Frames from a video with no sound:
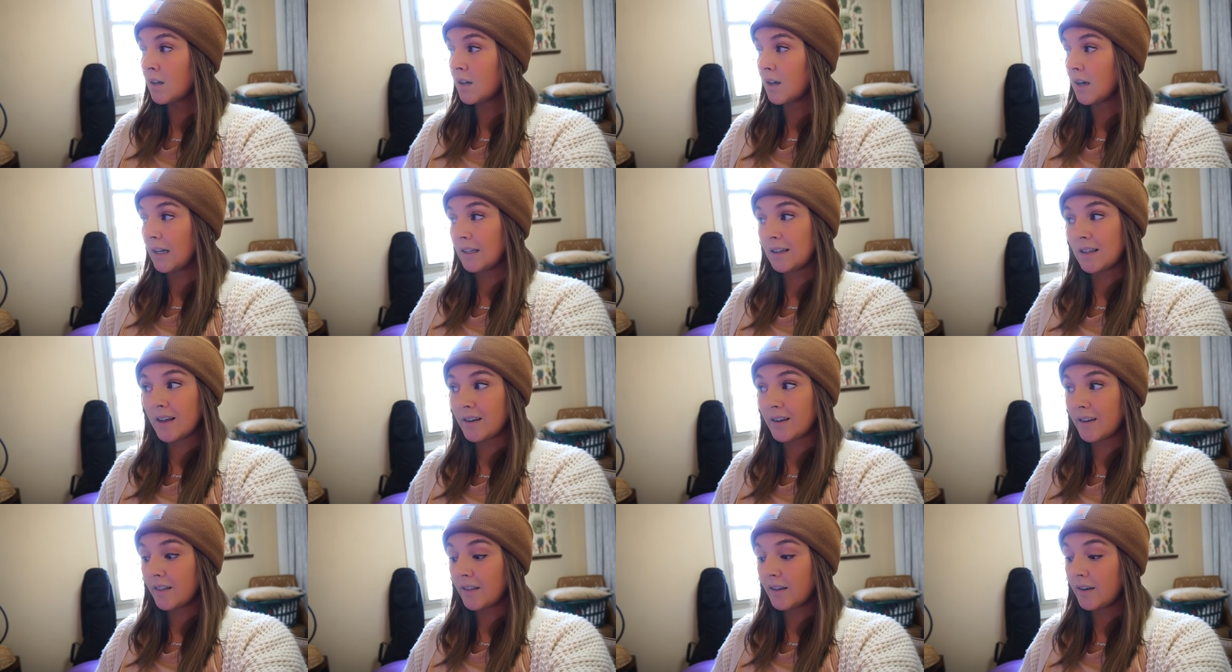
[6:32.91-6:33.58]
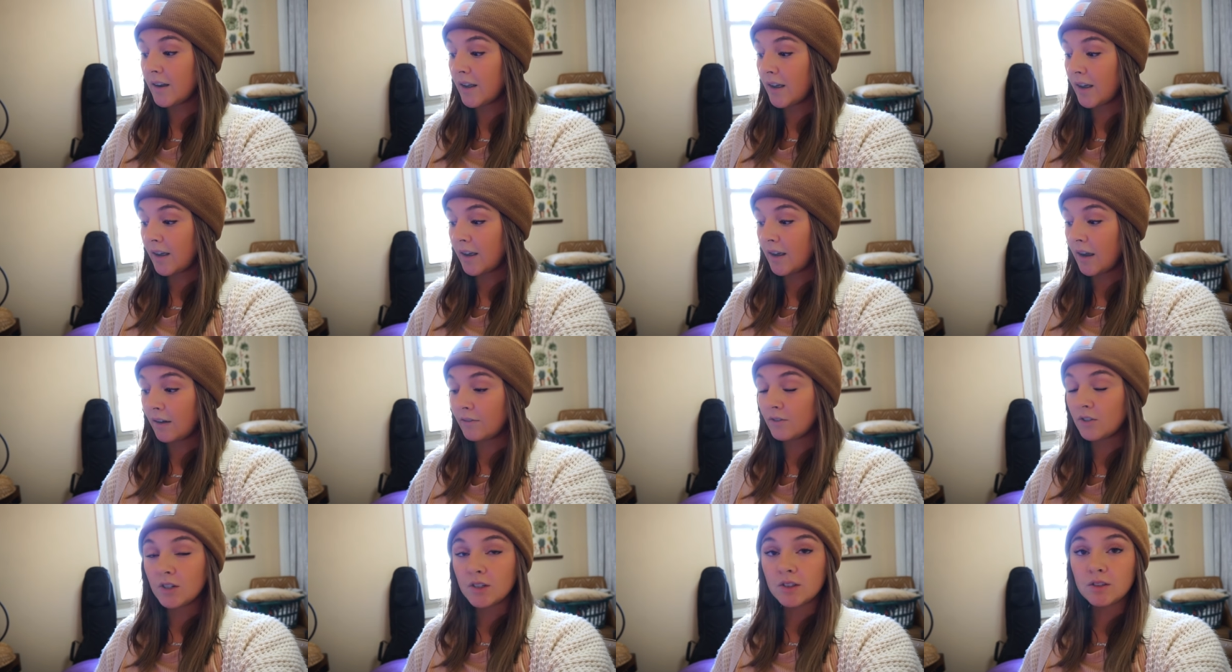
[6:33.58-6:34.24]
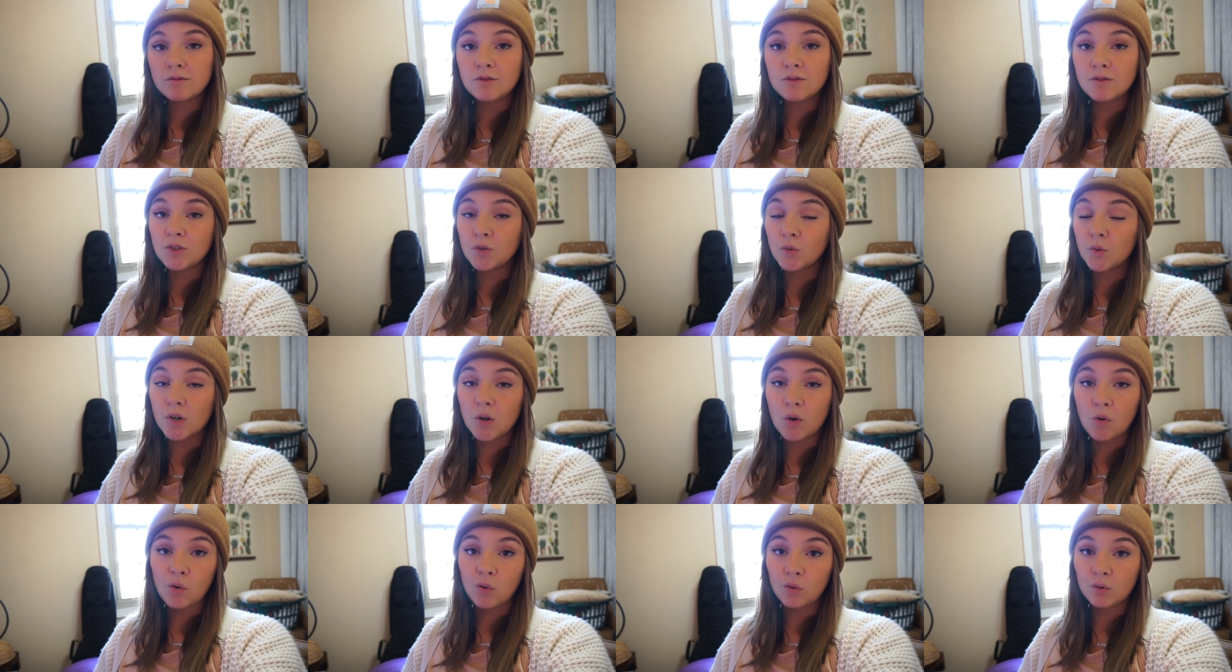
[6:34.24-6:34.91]
at the end of the day after doing
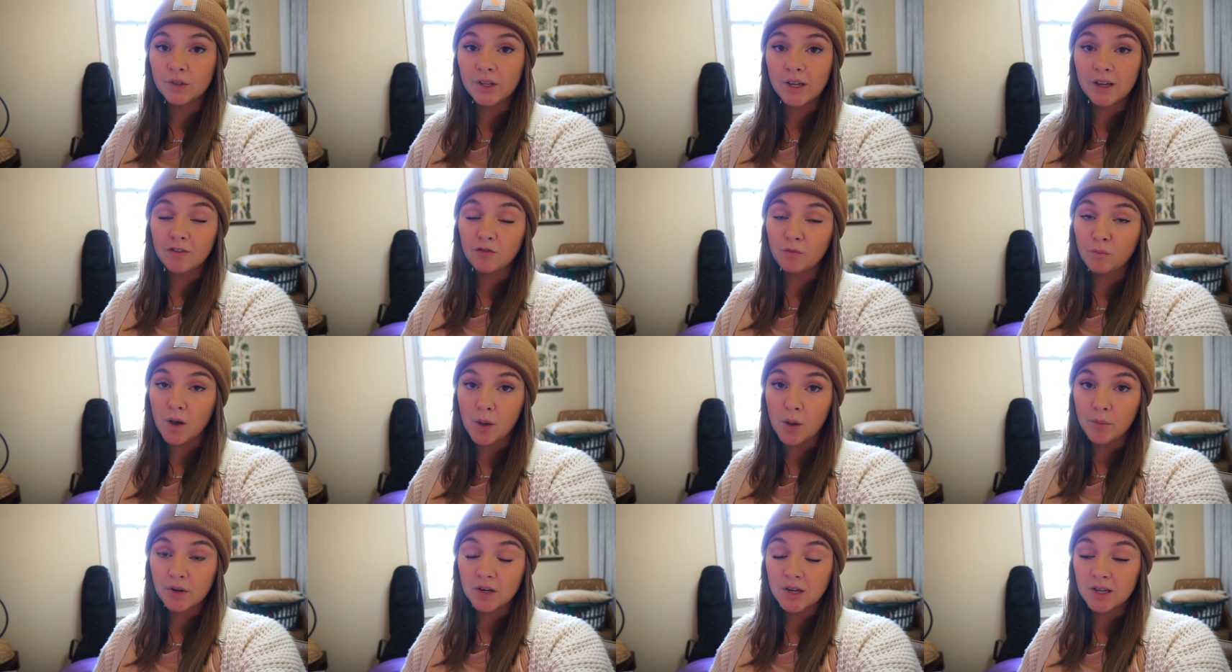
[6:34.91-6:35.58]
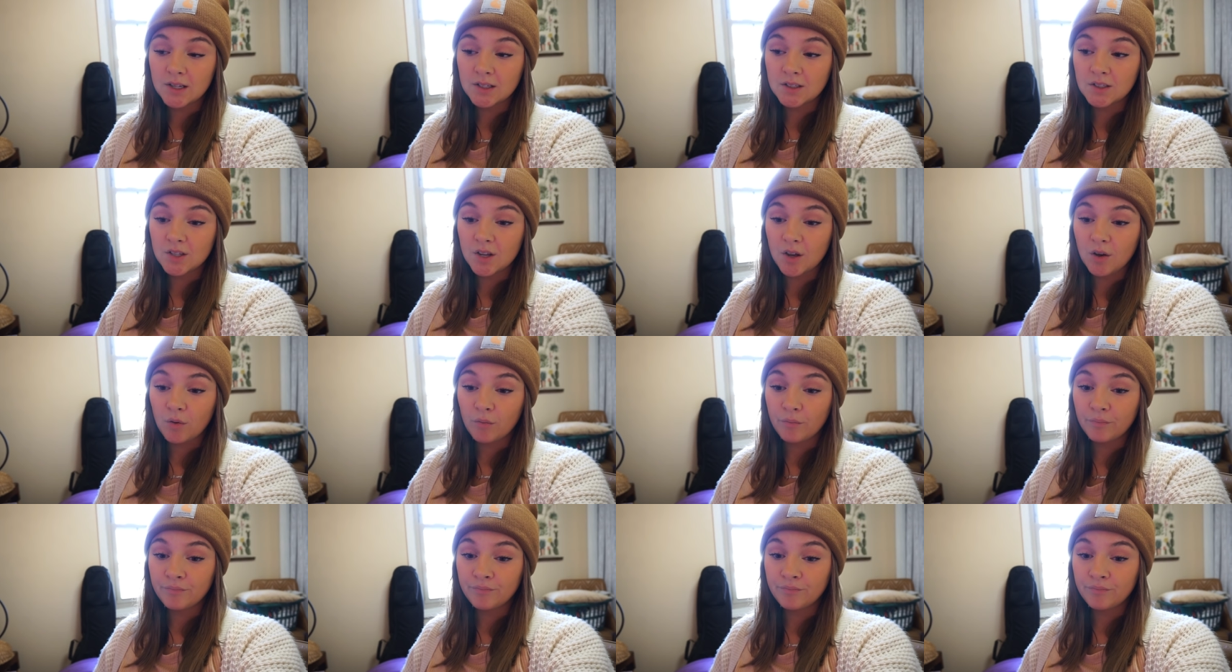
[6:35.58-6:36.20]
a whole day of momming it. So